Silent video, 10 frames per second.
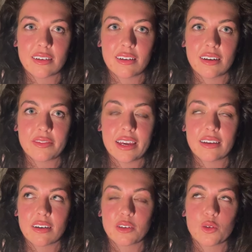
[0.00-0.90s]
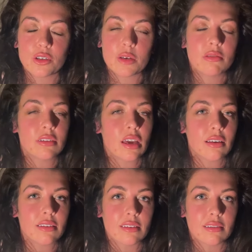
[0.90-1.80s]
TikTok live eating like Yorkshire
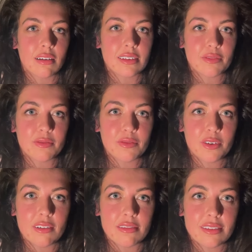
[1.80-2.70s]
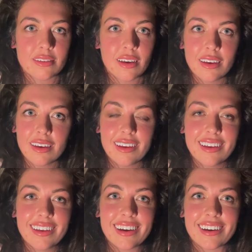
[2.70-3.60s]
puddings and like different foods.
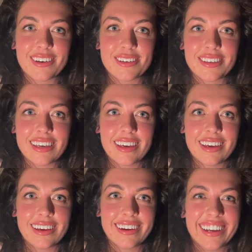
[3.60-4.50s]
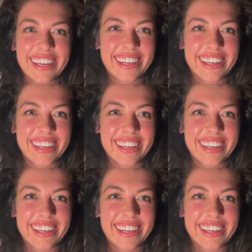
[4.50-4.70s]
And because he,